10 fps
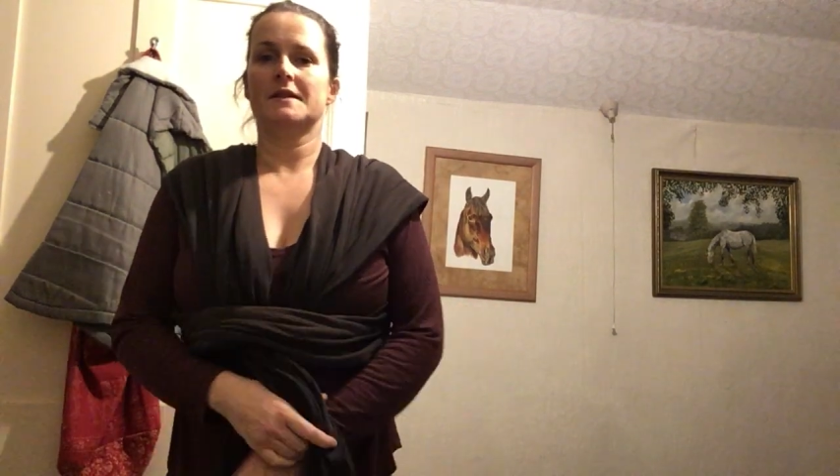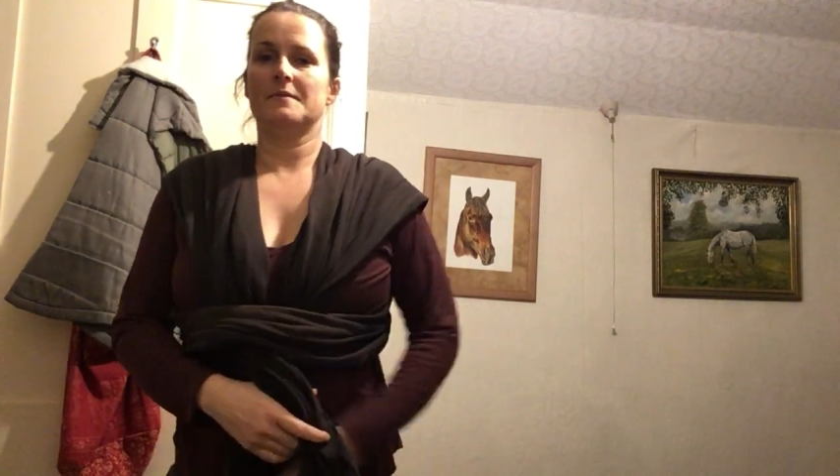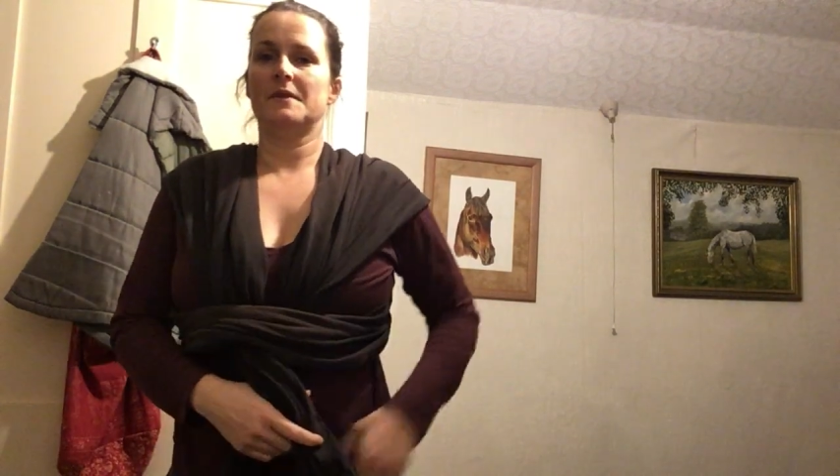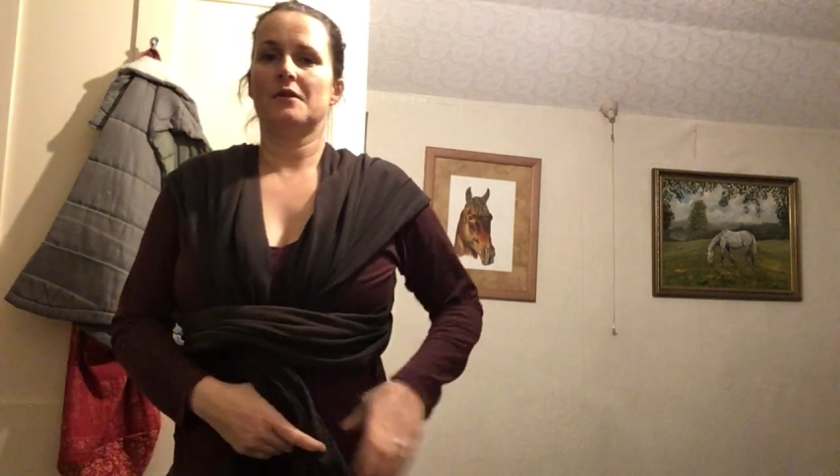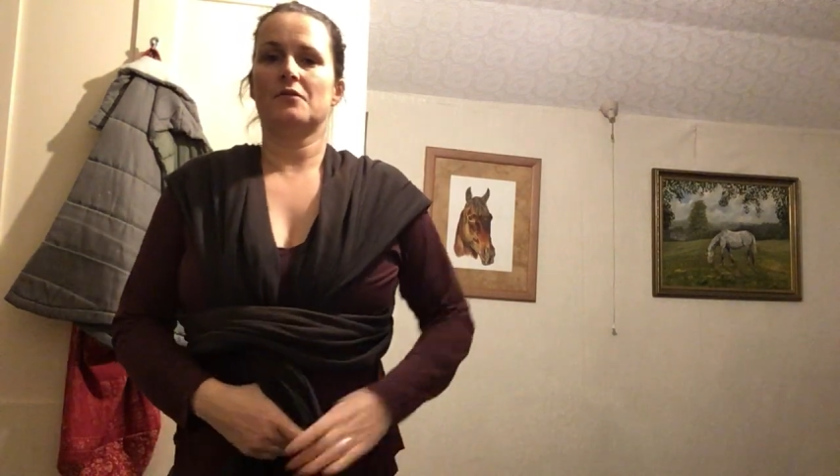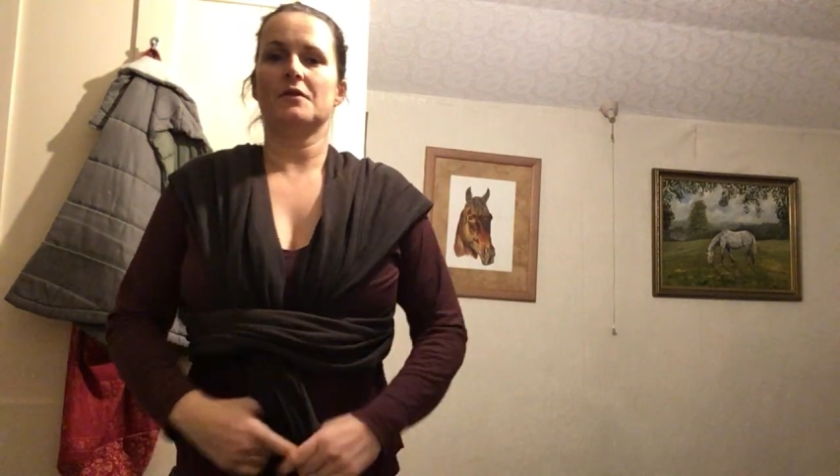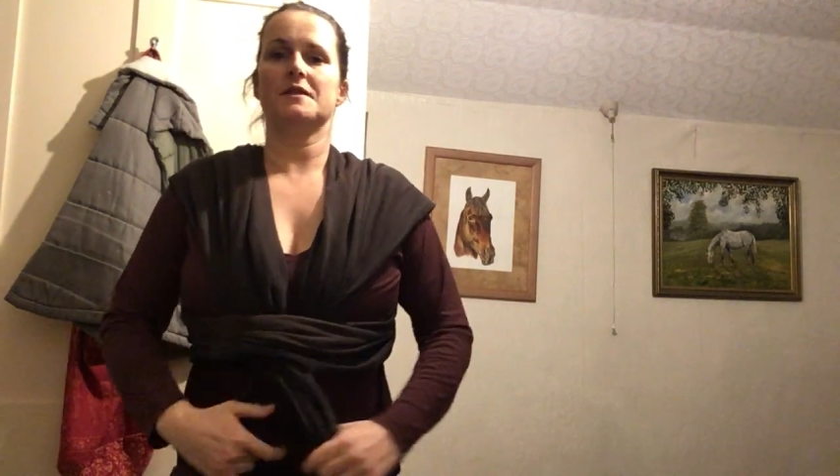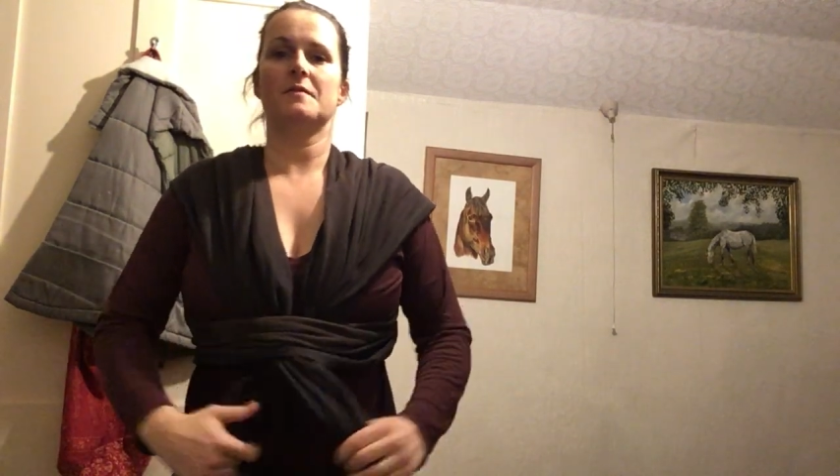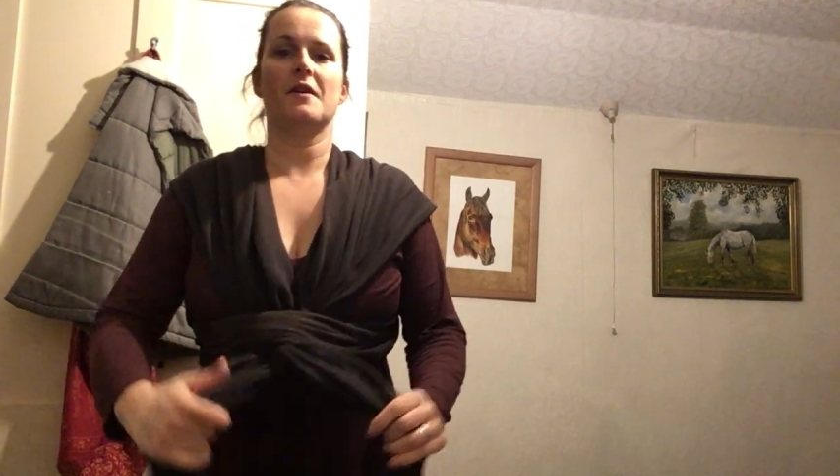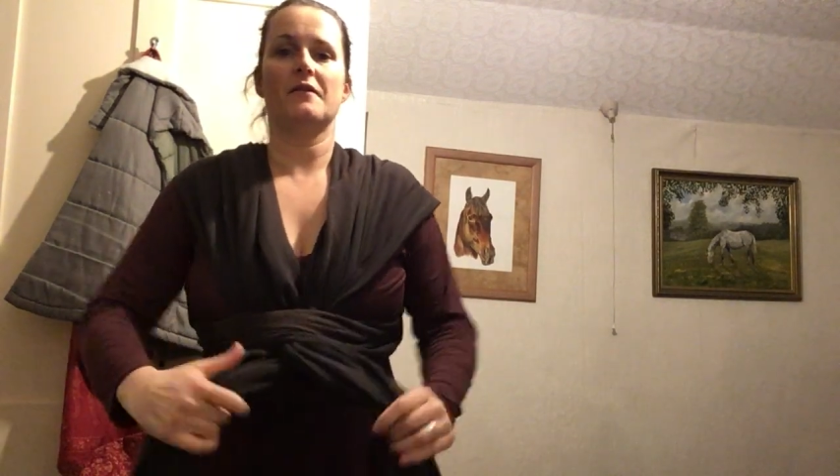simply
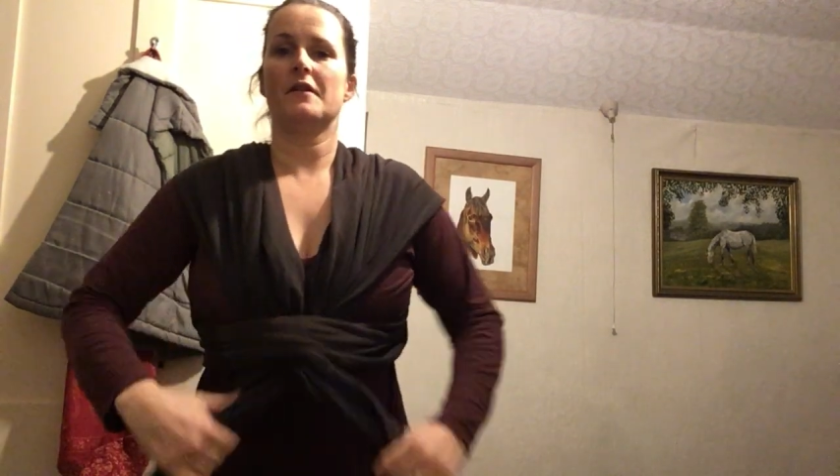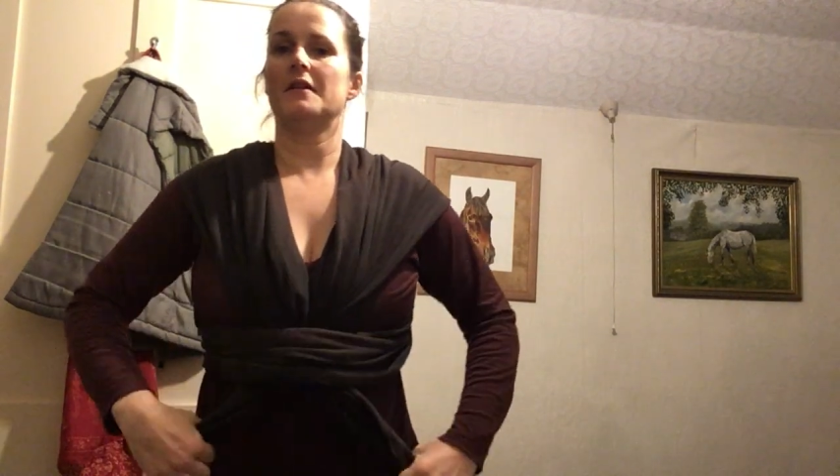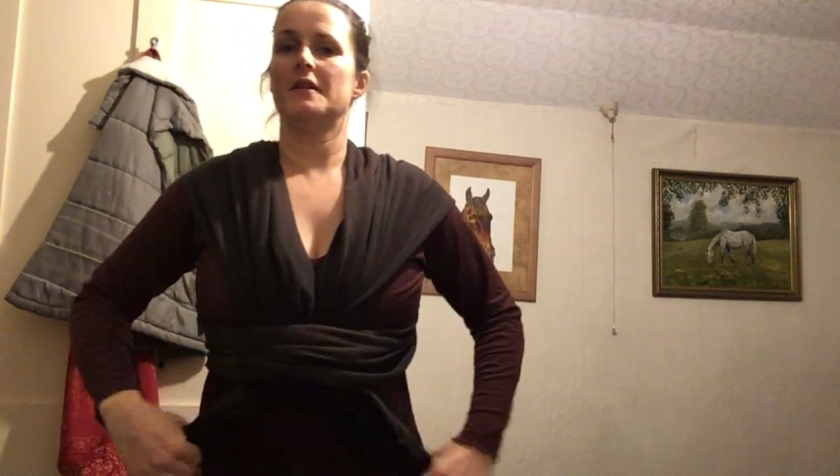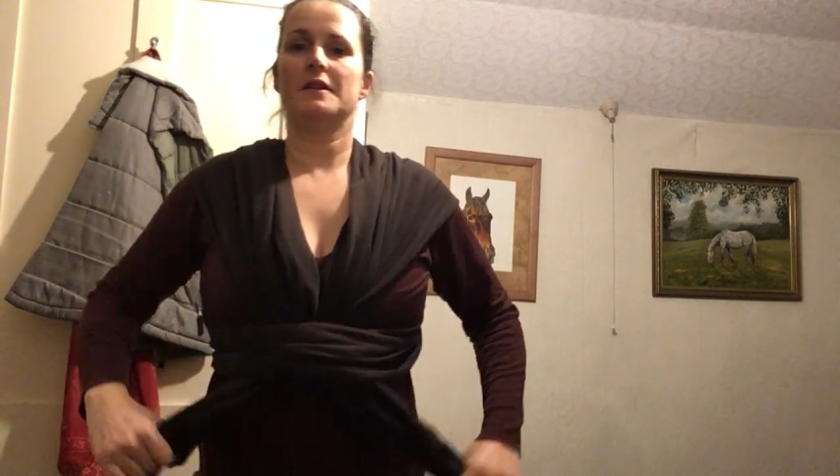cross them over.